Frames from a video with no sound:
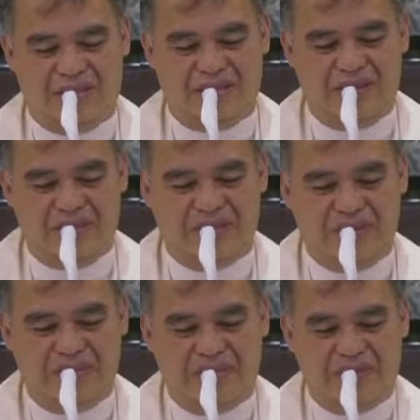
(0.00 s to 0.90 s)
of these
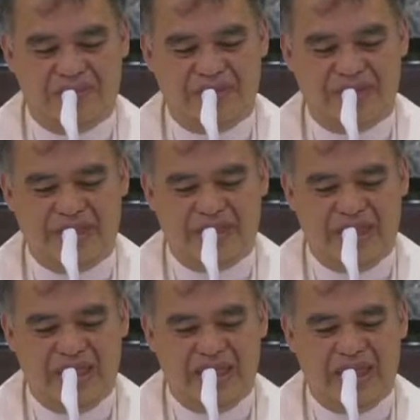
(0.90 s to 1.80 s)
people
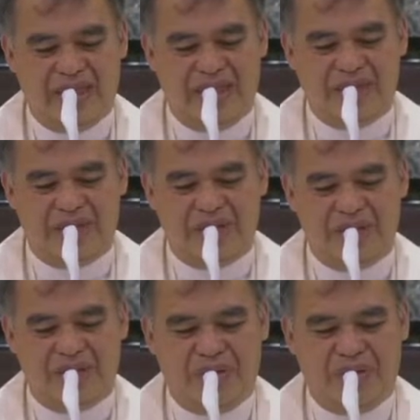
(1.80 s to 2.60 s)
led them